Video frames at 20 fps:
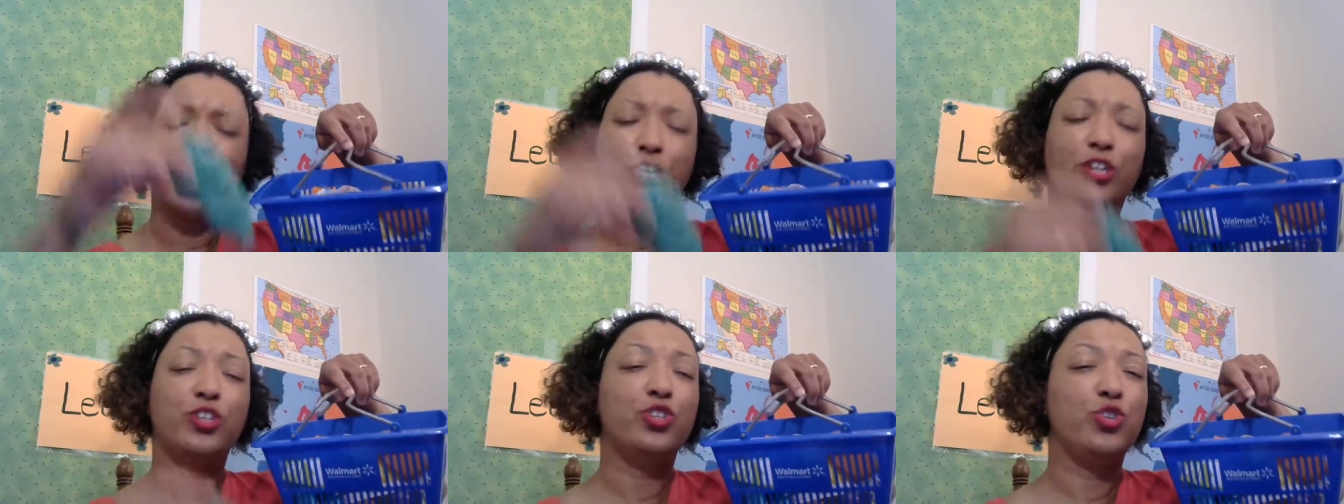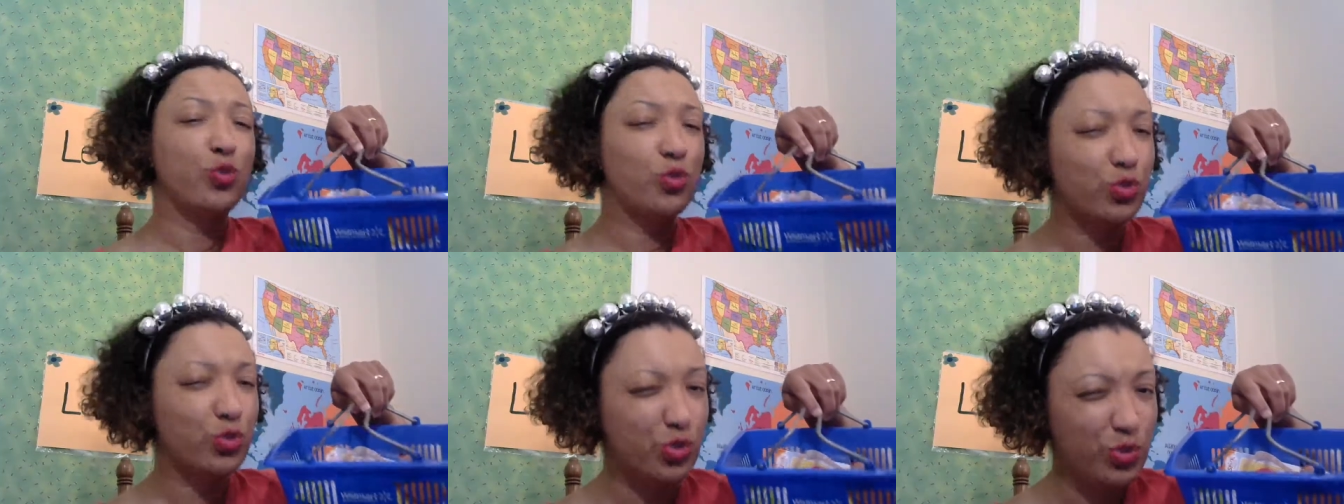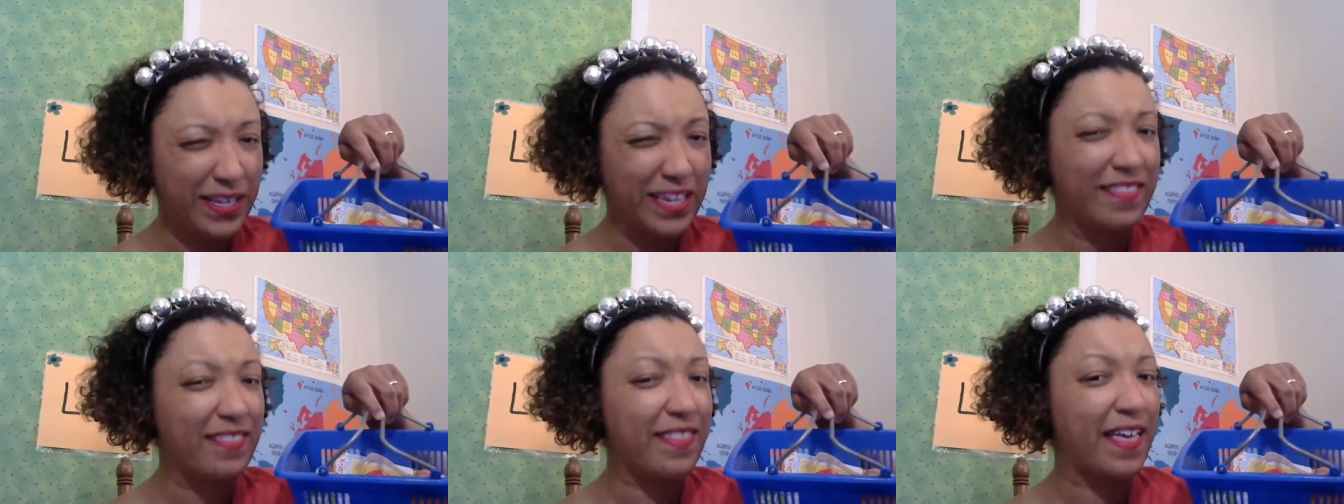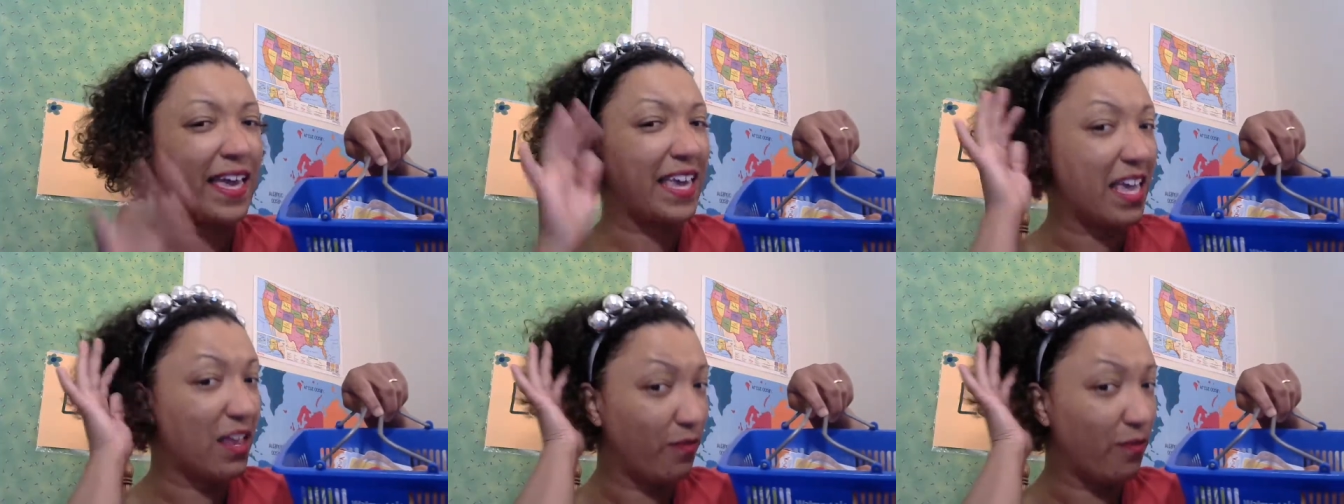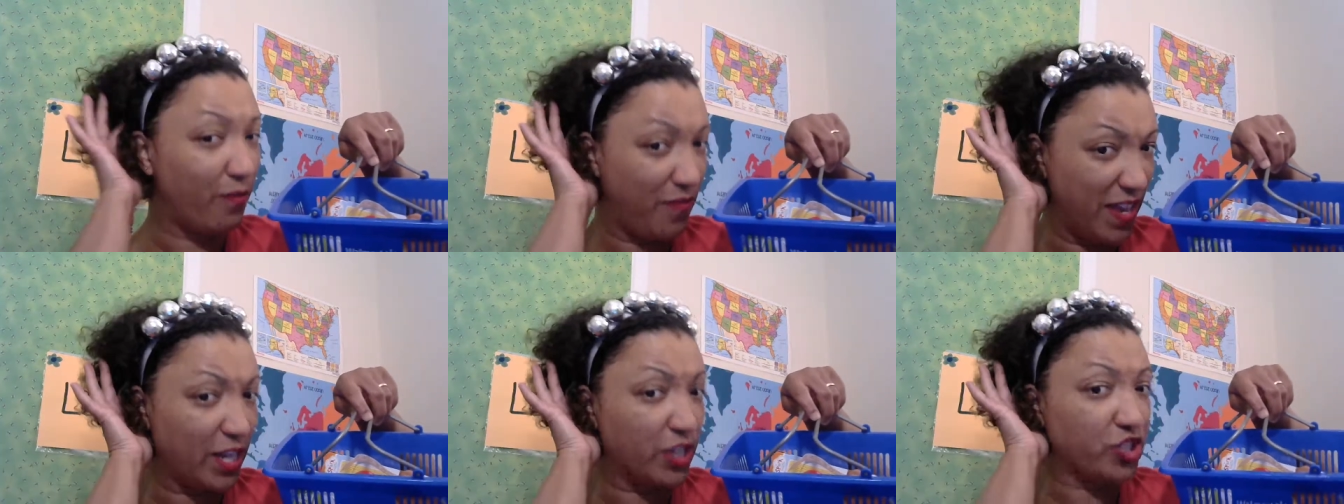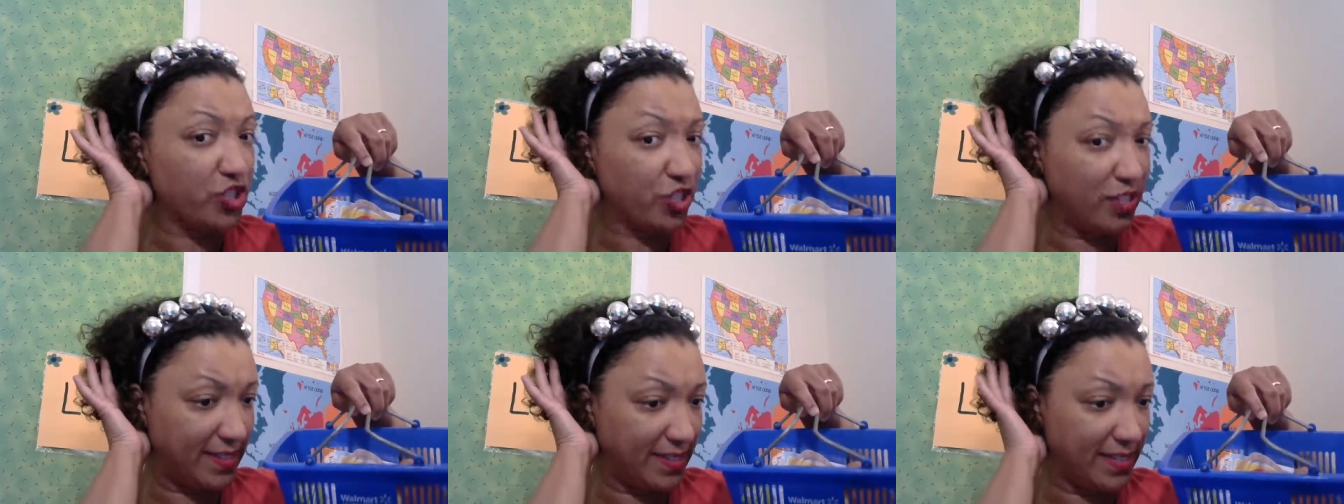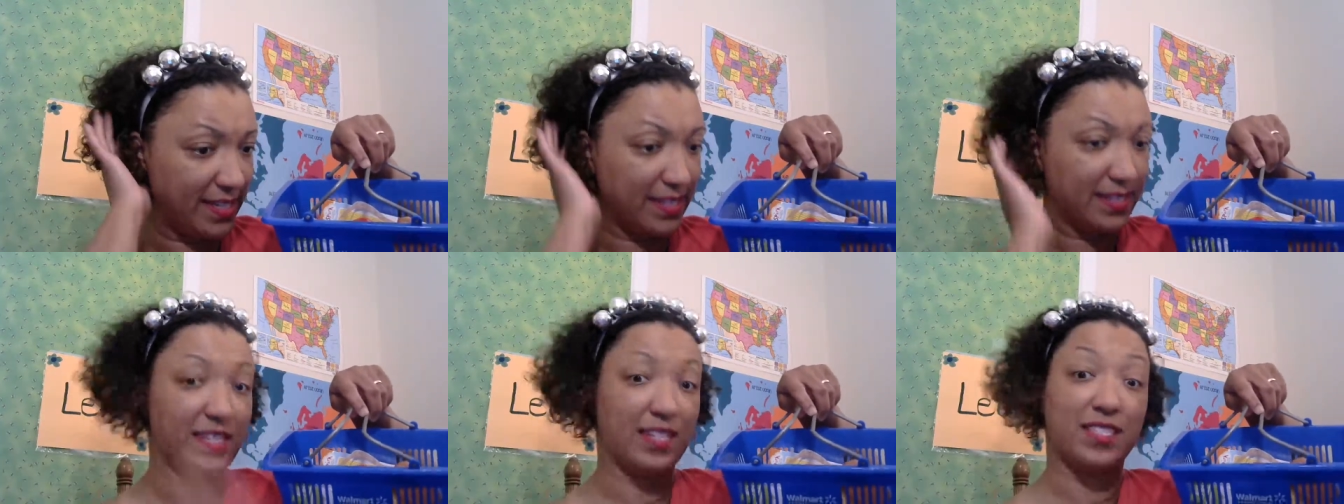usually they can finish the
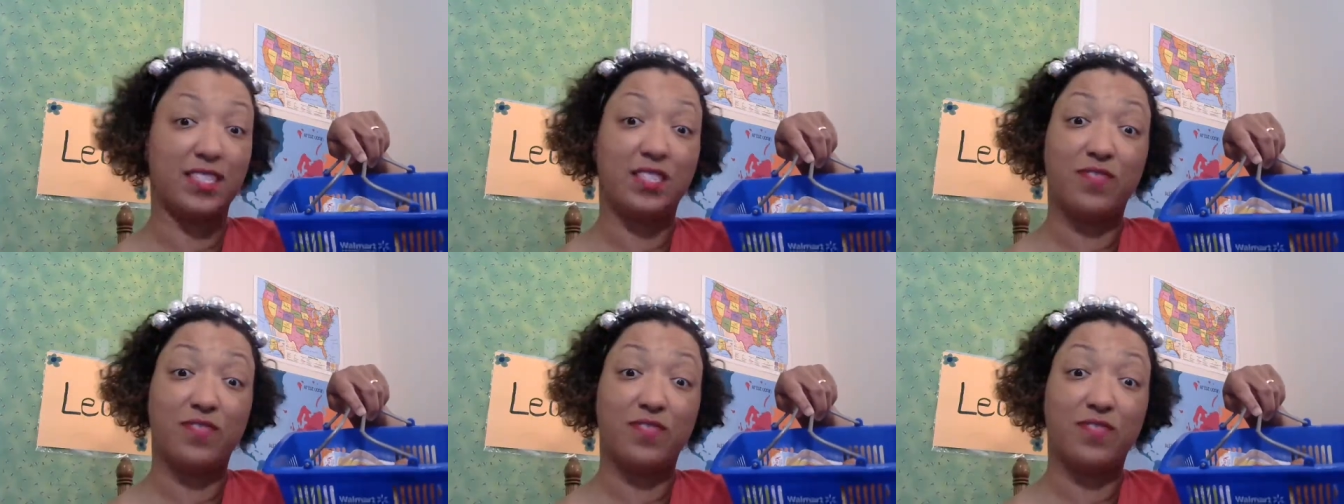sentence,